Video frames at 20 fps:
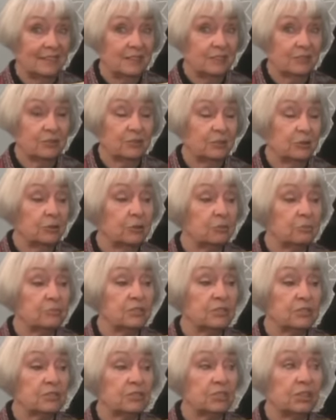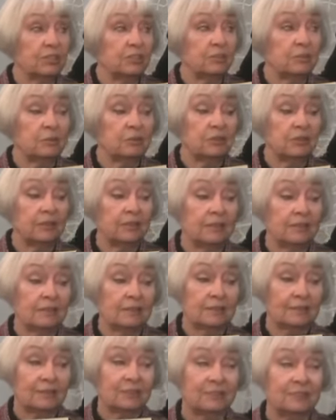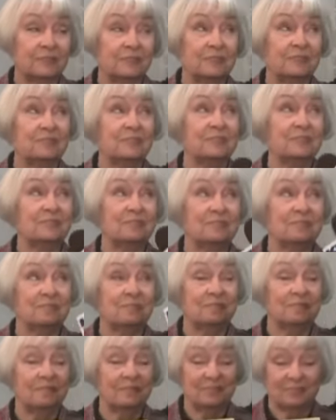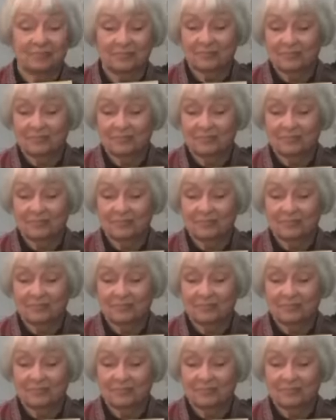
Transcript: So don't miss January either. I like that. And of